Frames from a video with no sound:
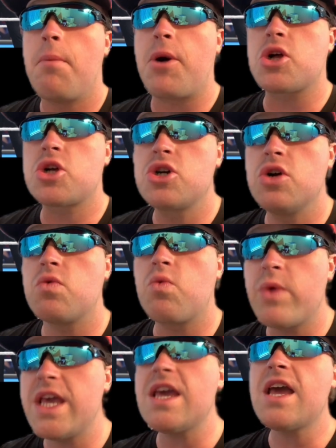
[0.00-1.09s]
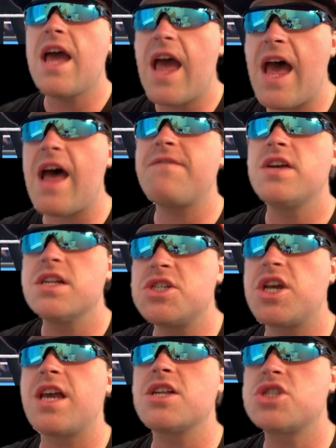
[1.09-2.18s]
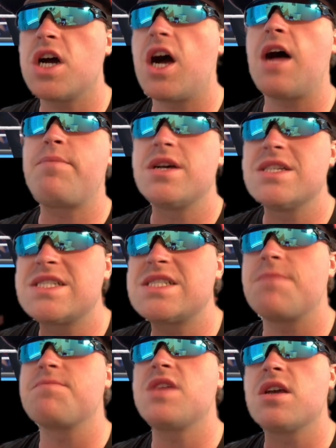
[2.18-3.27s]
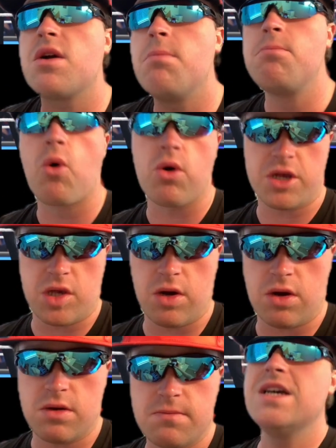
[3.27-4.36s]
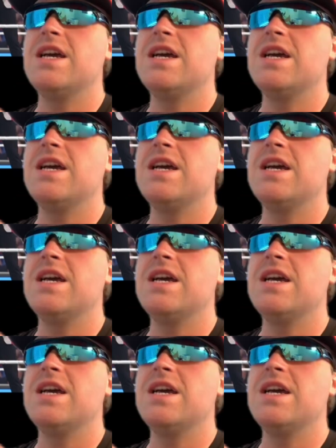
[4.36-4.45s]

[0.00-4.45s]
But could we have changed up something more here?